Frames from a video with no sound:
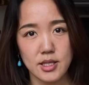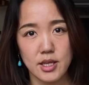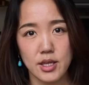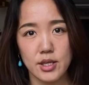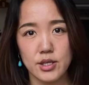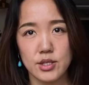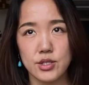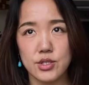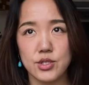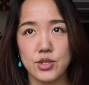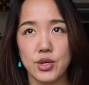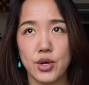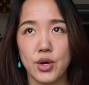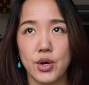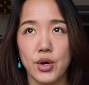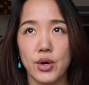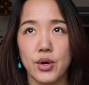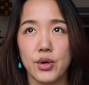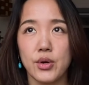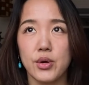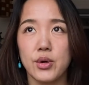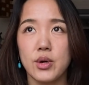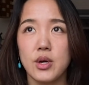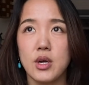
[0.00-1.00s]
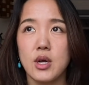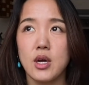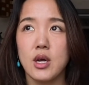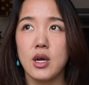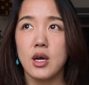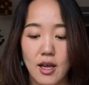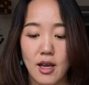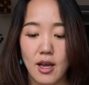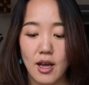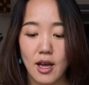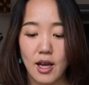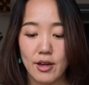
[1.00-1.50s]
So
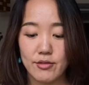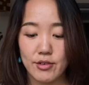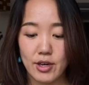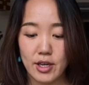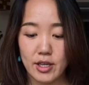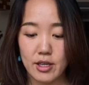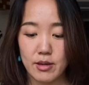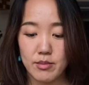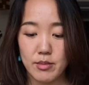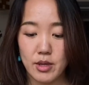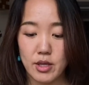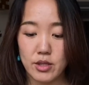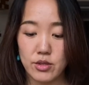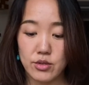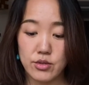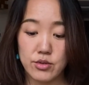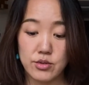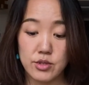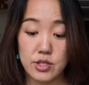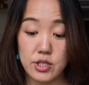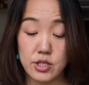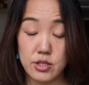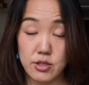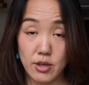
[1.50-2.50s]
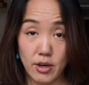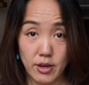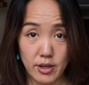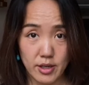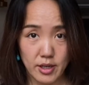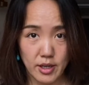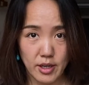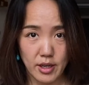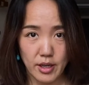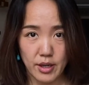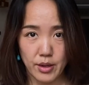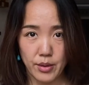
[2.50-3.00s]
I recommend you
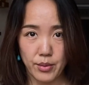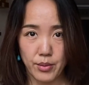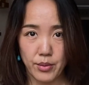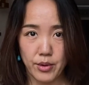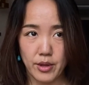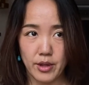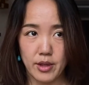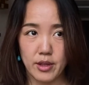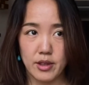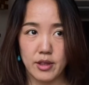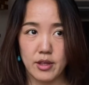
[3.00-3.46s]
starting with